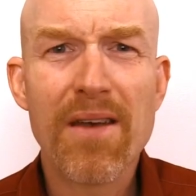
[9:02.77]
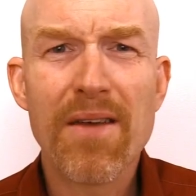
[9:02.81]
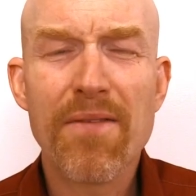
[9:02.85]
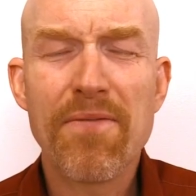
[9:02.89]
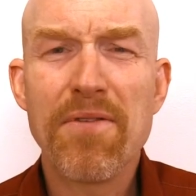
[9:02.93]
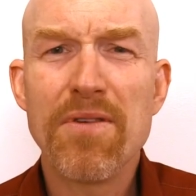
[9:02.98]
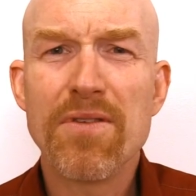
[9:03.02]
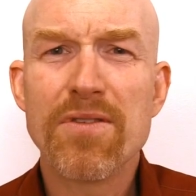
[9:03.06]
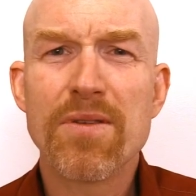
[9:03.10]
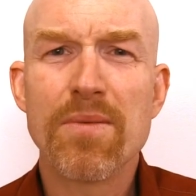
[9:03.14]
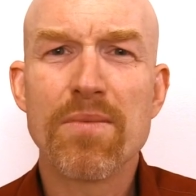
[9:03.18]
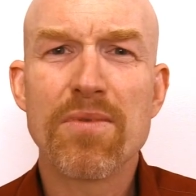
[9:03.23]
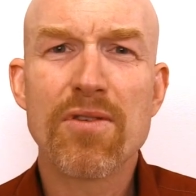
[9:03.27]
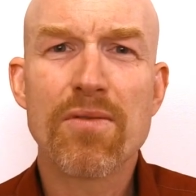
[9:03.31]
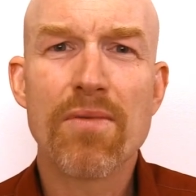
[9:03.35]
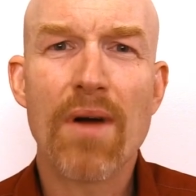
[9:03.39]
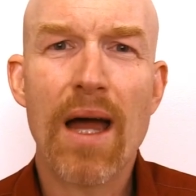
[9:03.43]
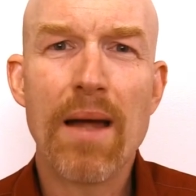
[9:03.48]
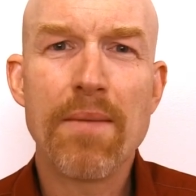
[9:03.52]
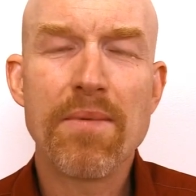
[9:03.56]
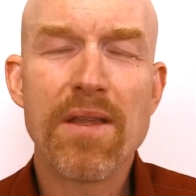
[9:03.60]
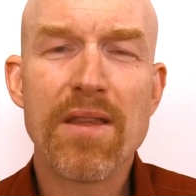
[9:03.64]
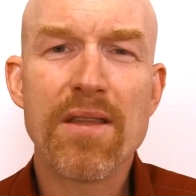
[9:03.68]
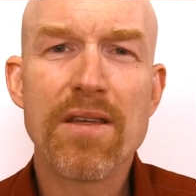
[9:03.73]
it if you
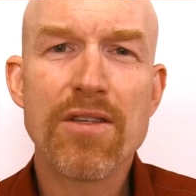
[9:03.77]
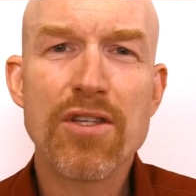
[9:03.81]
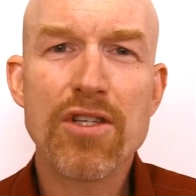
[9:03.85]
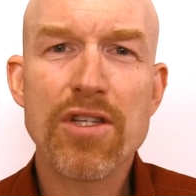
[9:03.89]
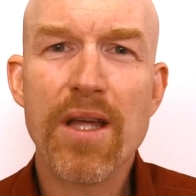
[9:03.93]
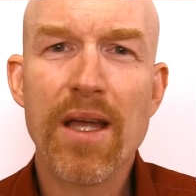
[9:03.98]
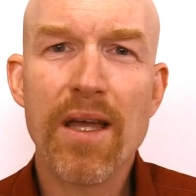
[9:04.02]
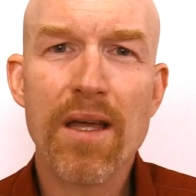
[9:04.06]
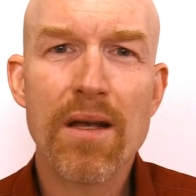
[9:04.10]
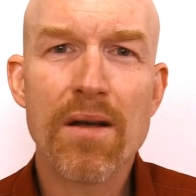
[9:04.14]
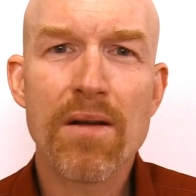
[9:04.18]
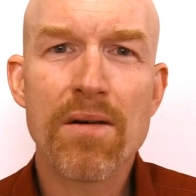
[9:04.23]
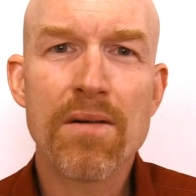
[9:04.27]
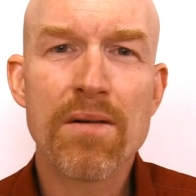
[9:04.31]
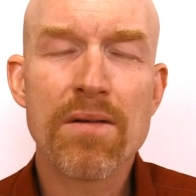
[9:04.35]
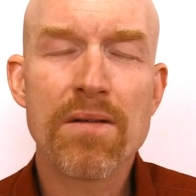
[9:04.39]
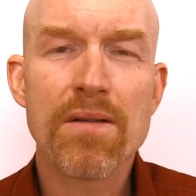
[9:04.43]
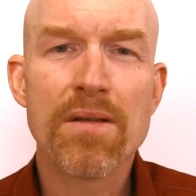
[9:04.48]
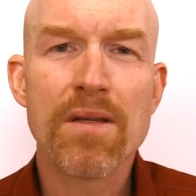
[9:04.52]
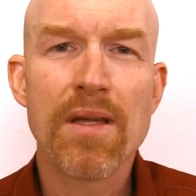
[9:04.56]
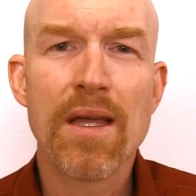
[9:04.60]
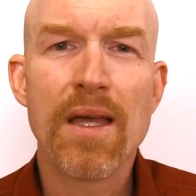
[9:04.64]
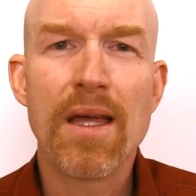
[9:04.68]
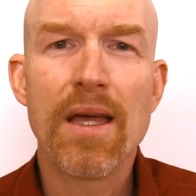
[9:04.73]
subscribe to this
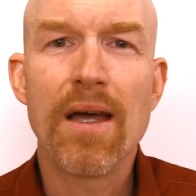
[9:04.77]
channel.